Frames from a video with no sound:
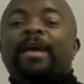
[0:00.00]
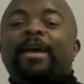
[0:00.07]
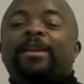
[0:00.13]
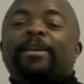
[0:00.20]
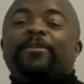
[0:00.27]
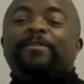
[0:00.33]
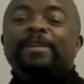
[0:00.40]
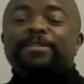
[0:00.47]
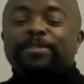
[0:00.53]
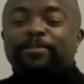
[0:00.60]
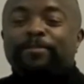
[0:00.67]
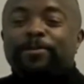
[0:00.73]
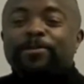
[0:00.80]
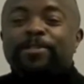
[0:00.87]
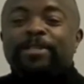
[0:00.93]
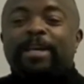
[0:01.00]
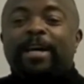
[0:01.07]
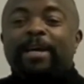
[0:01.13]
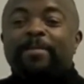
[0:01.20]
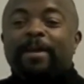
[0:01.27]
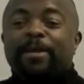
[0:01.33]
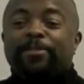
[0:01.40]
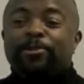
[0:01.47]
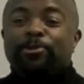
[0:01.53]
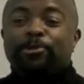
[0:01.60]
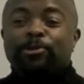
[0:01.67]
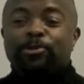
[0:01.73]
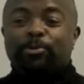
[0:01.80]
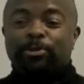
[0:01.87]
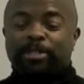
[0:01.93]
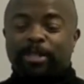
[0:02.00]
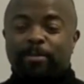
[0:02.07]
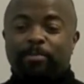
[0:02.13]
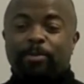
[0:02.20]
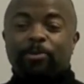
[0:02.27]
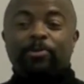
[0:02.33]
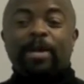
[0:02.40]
Now that's the first time at the usual tempo.